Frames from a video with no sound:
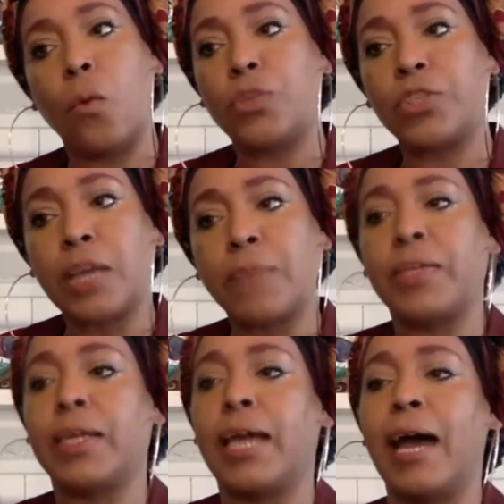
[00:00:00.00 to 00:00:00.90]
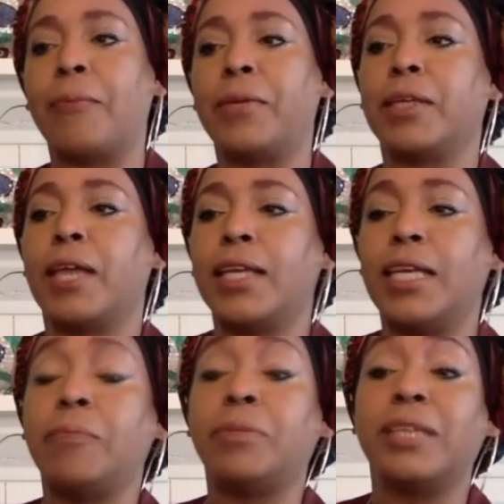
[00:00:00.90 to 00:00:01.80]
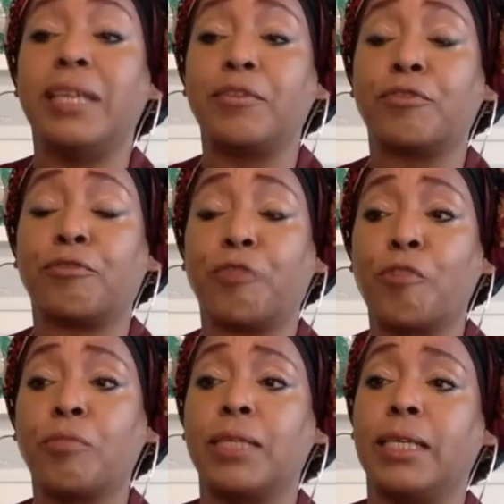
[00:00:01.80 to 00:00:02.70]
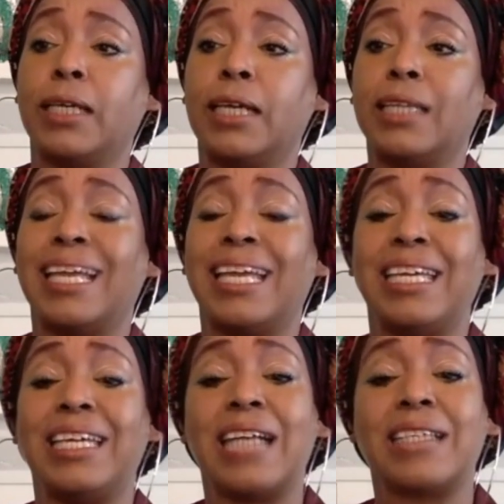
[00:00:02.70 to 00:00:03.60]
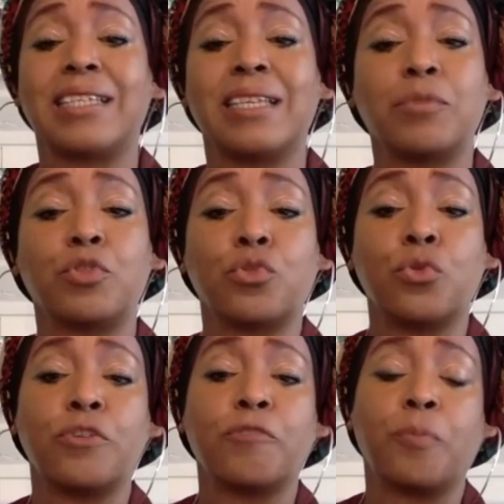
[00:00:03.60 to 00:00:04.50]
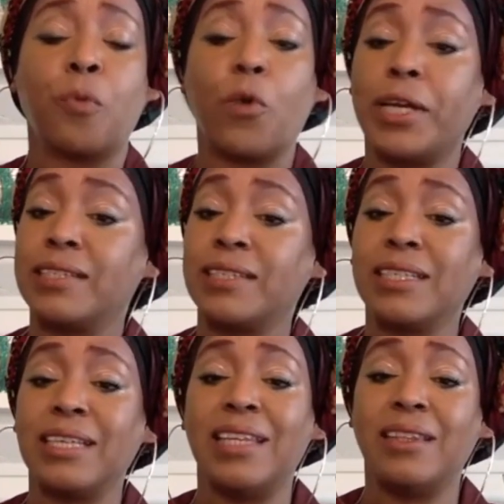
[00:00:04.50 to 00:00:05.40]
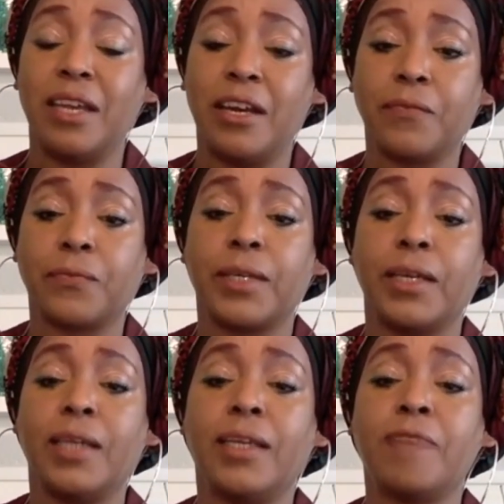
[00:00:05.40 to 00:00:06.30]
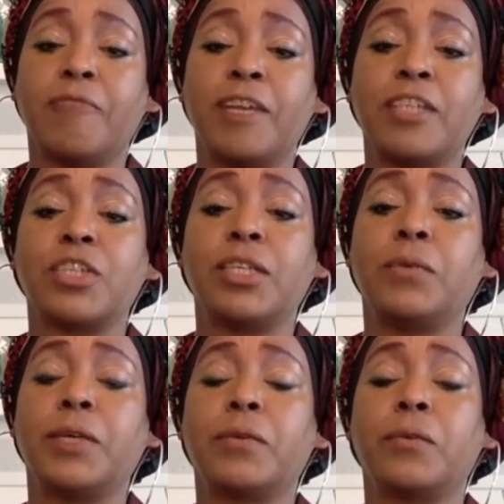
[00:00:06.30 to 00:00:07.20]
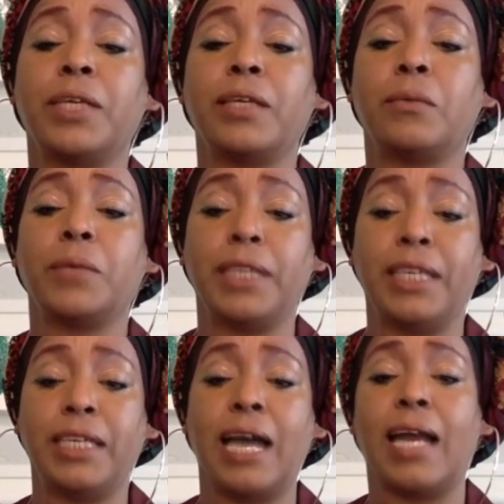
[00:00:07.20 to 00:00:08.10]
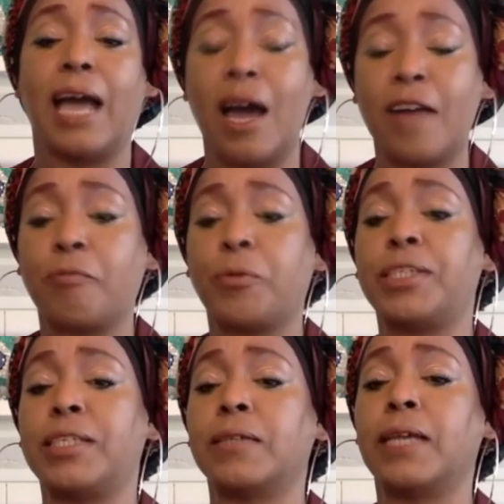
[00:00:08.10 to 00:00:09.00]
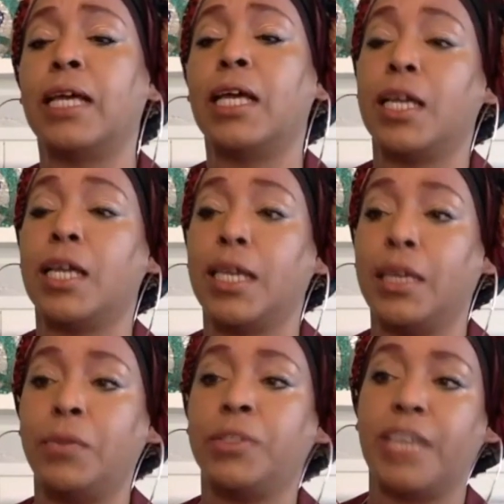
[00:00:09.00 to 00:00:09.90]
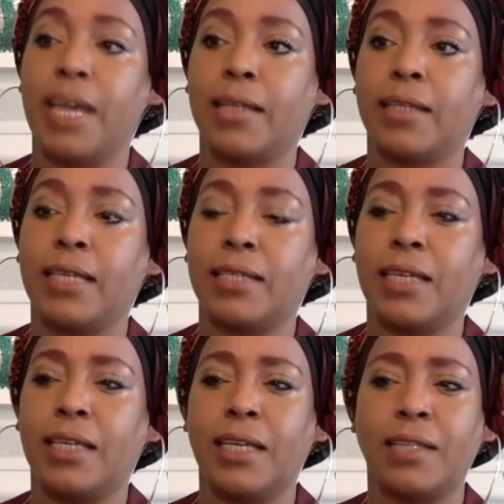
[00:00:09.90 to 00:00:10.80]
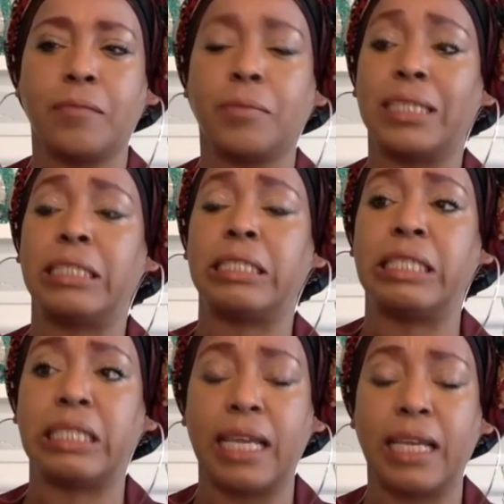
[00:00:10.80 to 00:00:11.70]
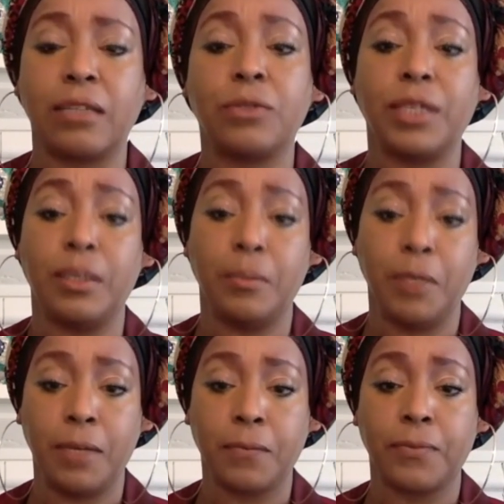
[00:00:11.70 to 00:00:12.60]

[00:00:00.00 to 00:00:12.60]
Something happened, and he believes firmly that he got some sort of poison in there. And eventually, when he got out of prison, he was dead. They said he had some blood disease like leukemia.